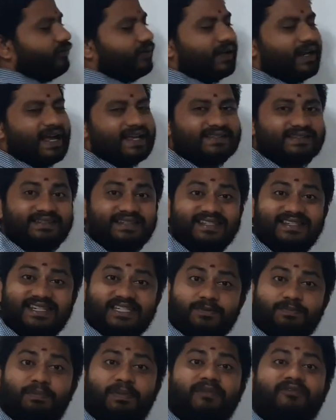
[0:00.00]
velocity
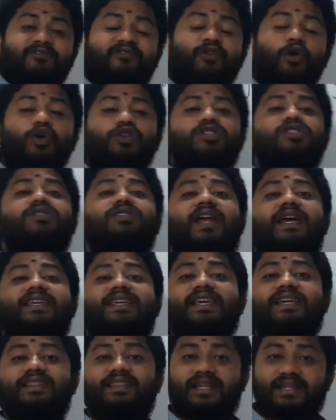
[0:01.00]
just before
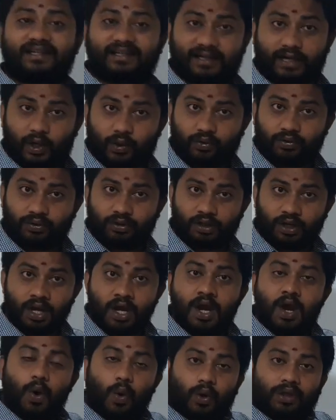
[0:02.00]
striking the ground.
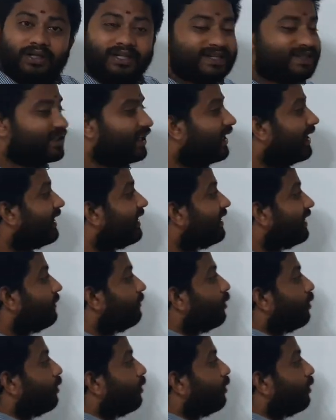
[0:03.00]
What is the linear